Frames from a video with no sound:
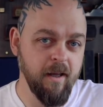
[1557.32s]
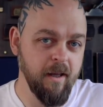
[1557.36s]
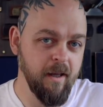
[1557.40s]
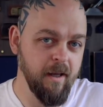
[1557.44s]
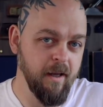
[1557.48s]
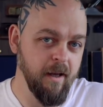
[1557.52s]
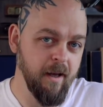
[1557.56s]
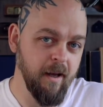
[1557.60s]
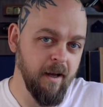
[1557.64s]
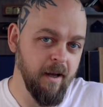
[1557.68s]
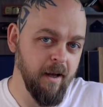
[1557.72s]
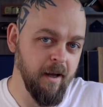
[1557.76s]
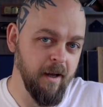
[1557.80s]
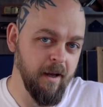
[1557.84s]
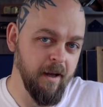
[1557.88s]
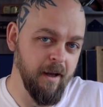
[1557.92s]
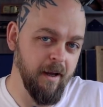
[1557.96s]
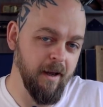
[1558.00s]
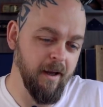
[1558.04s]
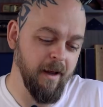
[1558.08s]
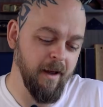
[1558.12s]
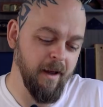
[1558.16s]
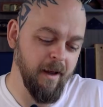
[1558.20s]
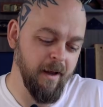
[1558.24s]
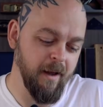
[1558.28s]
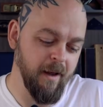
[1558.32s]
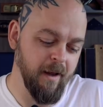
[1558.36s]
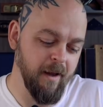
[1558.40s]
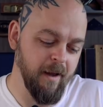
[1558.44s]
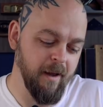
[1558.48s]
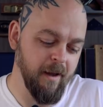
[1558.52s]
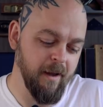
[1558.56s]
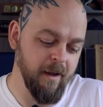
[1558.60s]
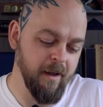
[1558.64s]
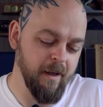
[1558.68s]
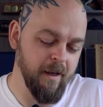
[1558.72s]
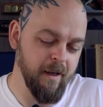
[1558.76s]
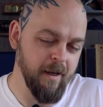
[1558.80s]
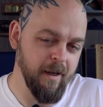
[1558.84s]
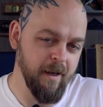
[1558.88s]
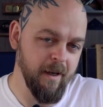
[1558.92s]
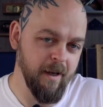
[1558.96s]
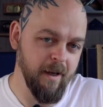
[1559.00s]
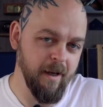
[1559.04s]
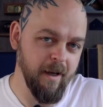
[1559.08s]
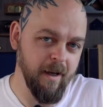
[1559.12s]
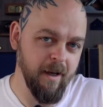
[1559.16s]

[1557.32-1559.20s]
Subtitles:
[no speech]